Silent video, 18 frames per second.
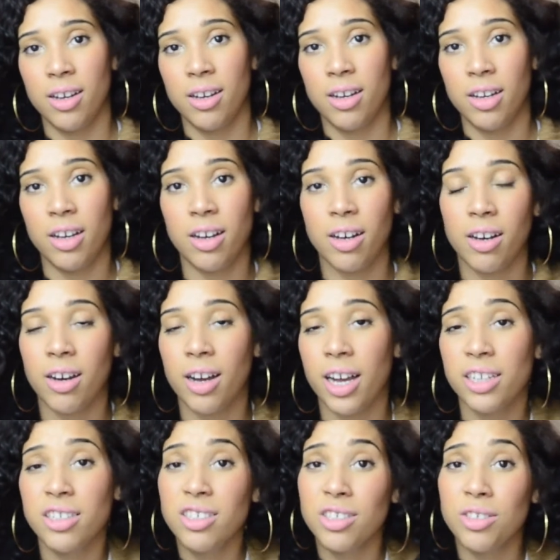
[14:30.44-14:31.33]
oh,
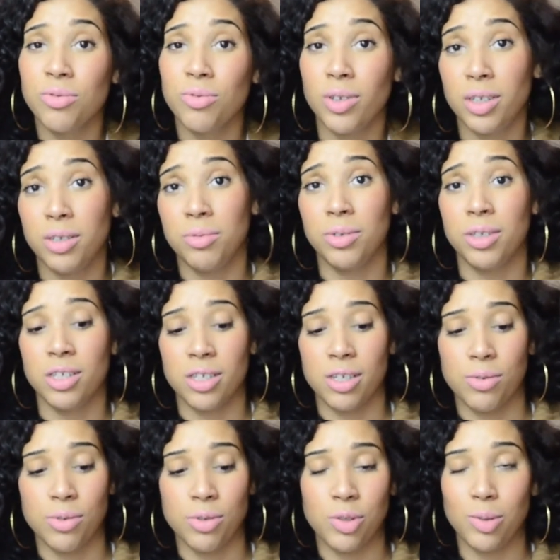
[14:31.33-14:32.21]
I just really wish
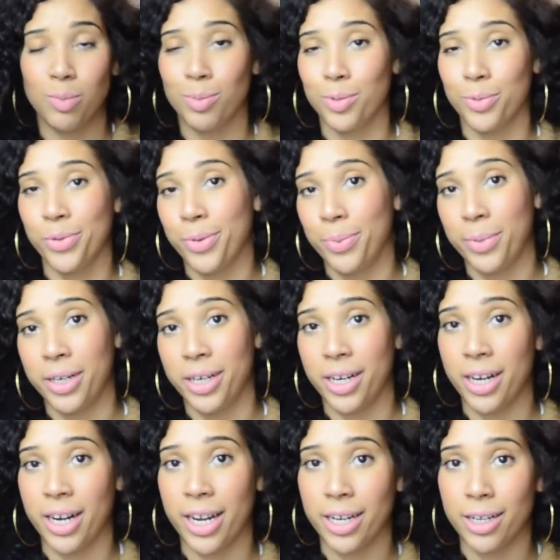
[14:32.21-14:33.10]
I was Superwoman
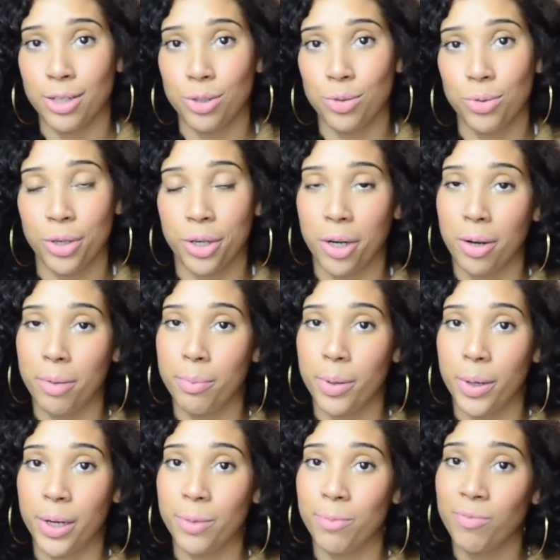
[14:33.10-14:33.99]
and I could do it all,
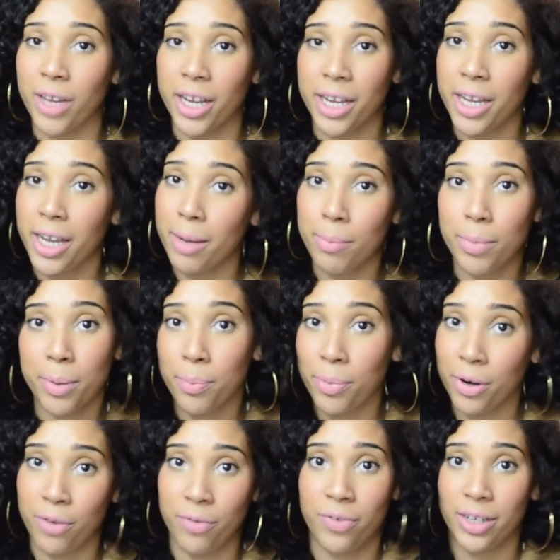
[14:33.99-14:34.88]
but I can't be
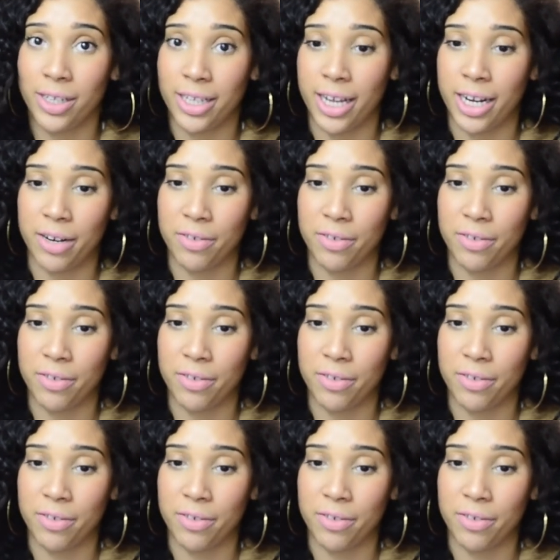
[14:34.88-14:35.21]
perfect at